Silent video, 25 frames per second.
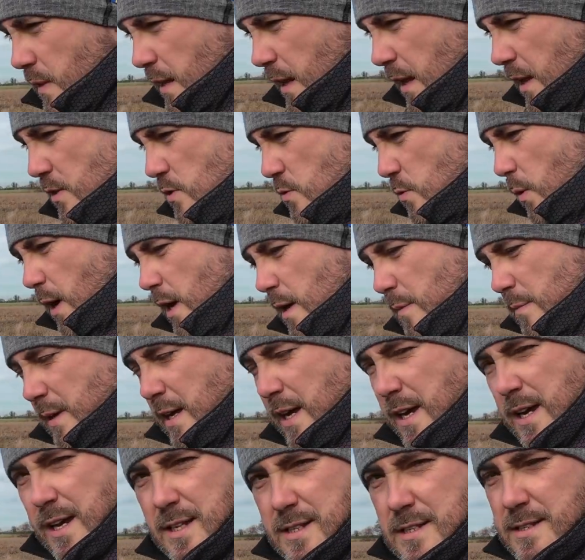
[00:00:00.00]
That's why I'm
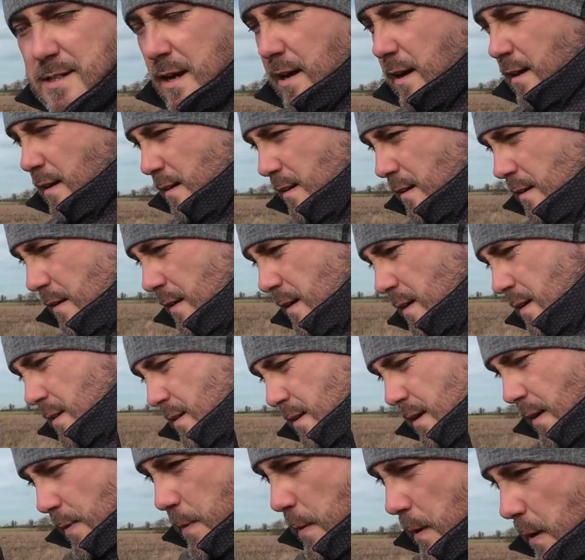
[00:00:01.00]
keen to
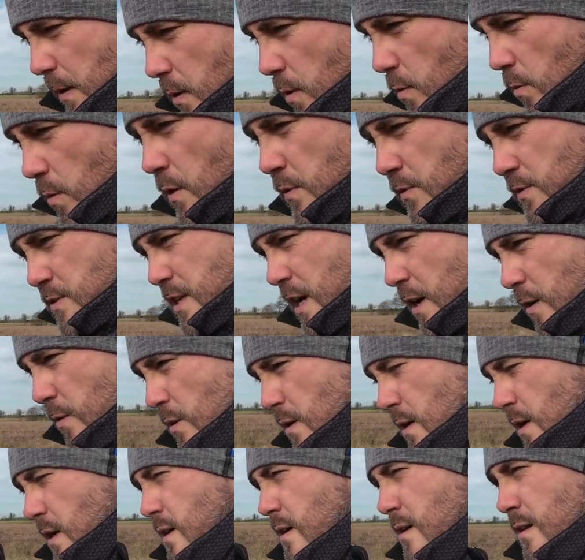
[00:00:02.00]
get the little ones
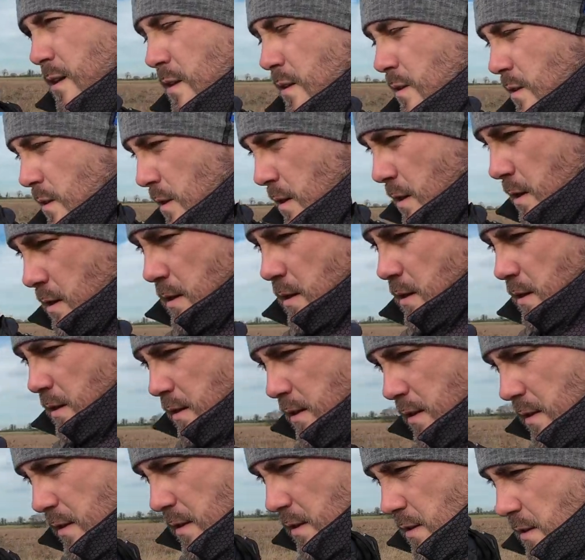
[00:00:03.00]
out.
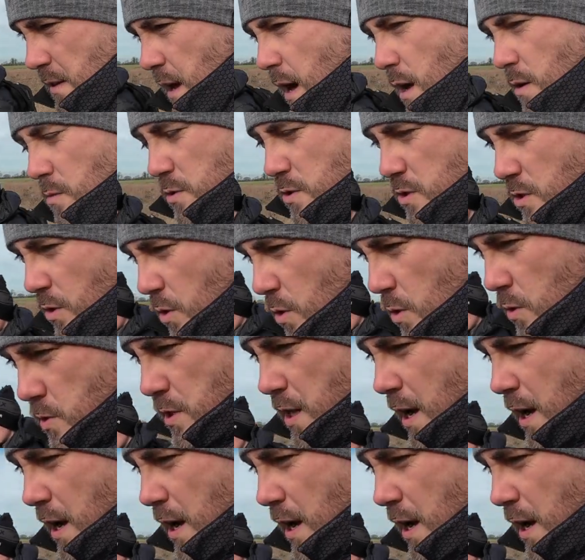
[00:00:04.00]
Outdoors,